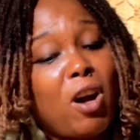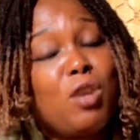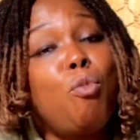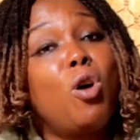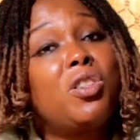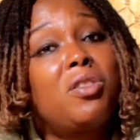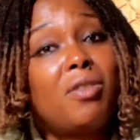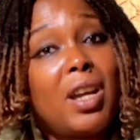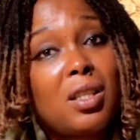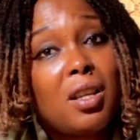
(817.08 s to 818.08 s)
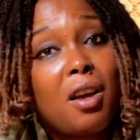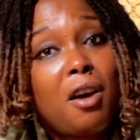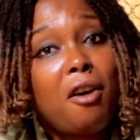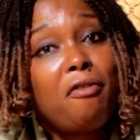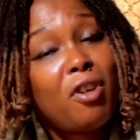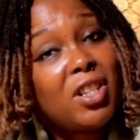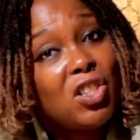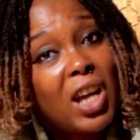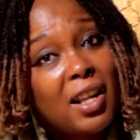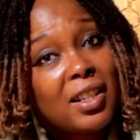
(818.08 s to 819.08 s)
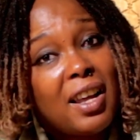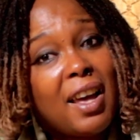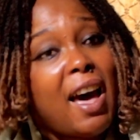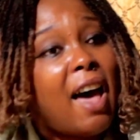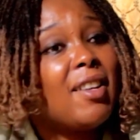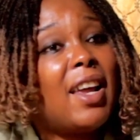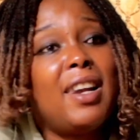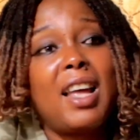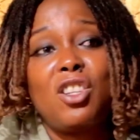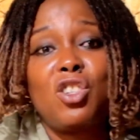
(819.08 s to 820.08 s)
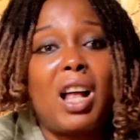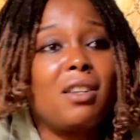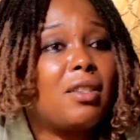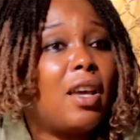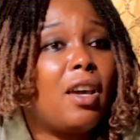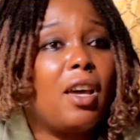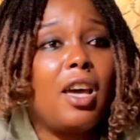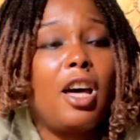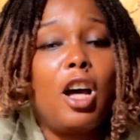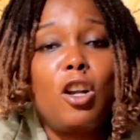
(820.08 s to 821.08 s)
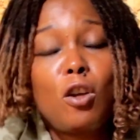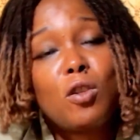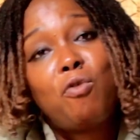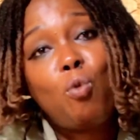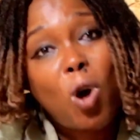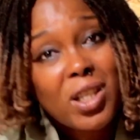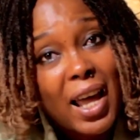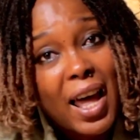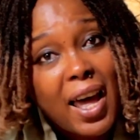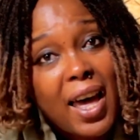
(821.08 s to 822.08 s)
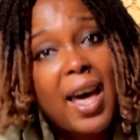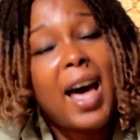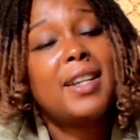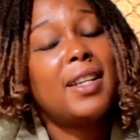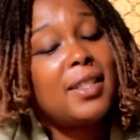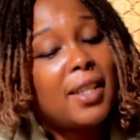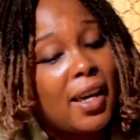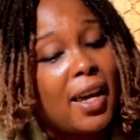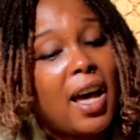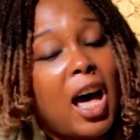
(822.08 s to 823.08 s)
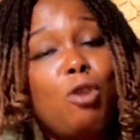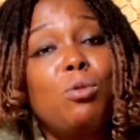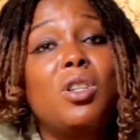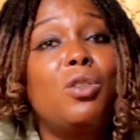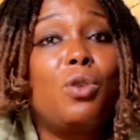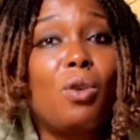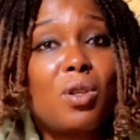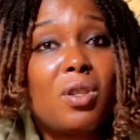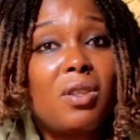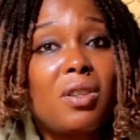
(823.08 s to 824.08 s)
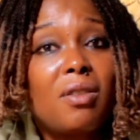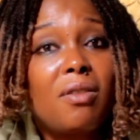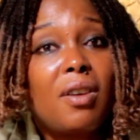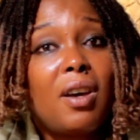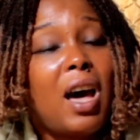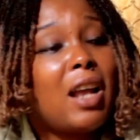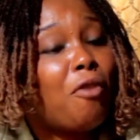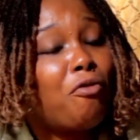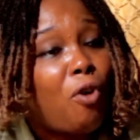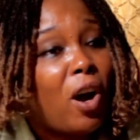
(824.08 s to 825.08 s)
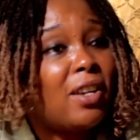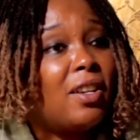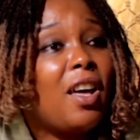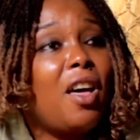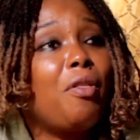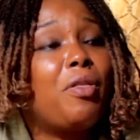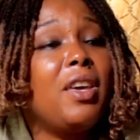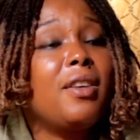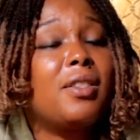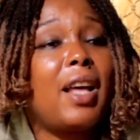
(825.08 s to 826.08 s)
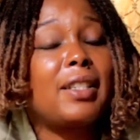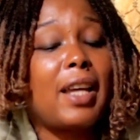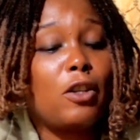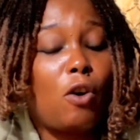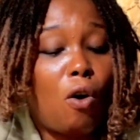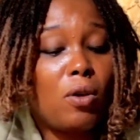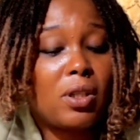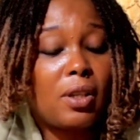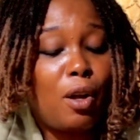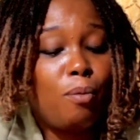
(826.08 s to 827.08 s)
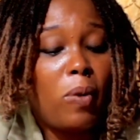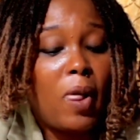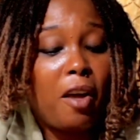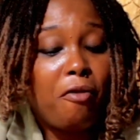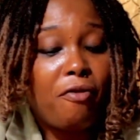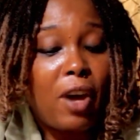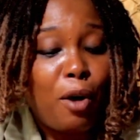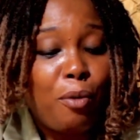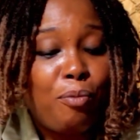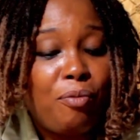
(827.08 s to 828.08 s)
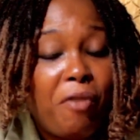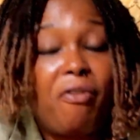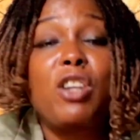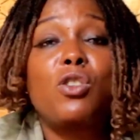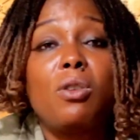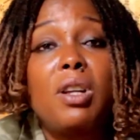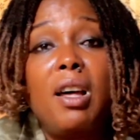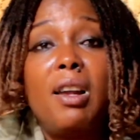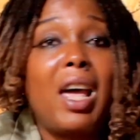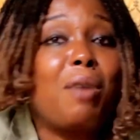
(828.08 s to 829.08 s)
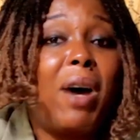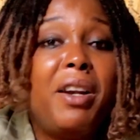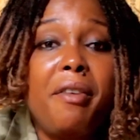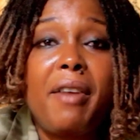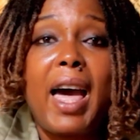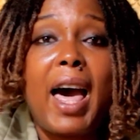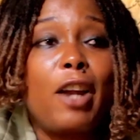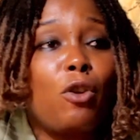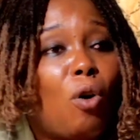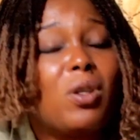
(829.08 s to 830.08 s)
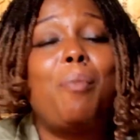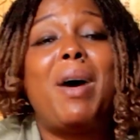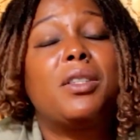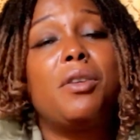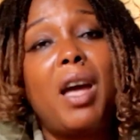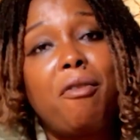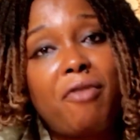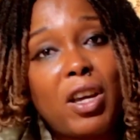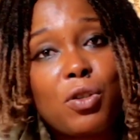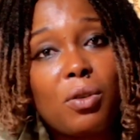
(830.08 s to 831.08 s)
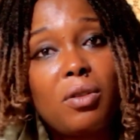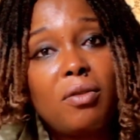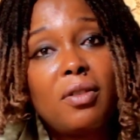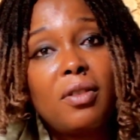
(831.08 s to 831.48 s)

avoid much stress for the child, and then let the child take a lot of water and then take her routine drugs and avoid things that can cause infection like malaria and other bacterial infection.